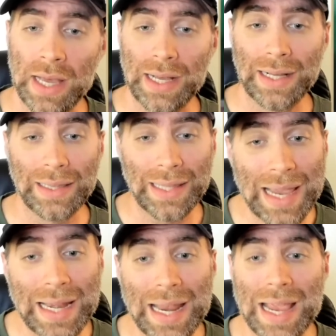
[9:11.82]

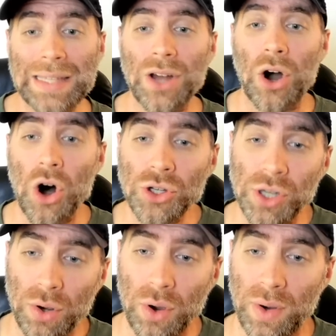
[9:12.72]
Glenn is
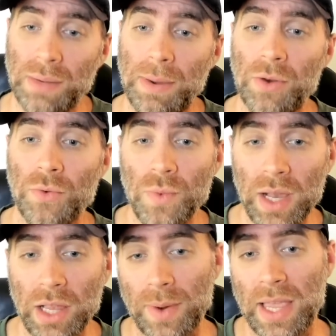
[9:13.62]
also going to be
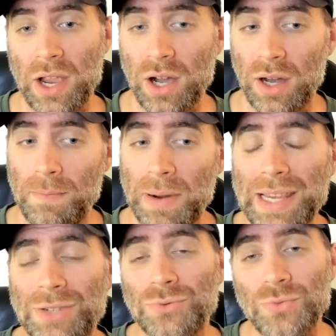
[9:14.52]
really, really good, but
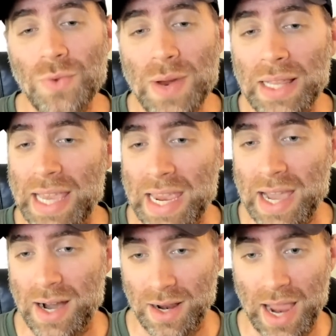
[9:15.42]
he's really
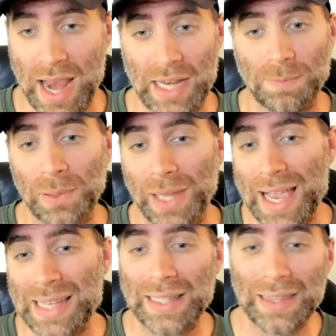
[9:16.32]
young, and his play
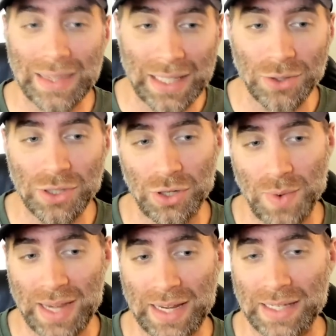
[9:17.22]
is a little too
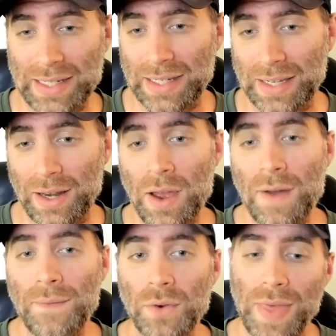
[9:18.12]
inconsistent
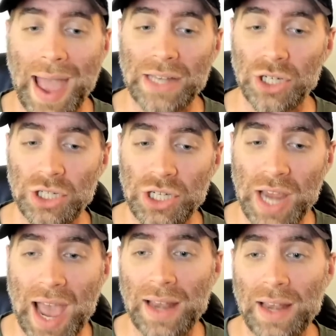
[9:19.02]
for that just
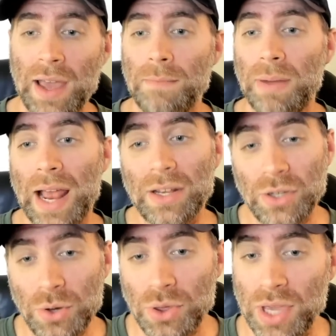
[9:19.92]
yet, but I
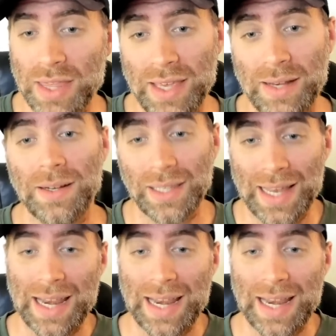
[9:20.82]
do think that Glenn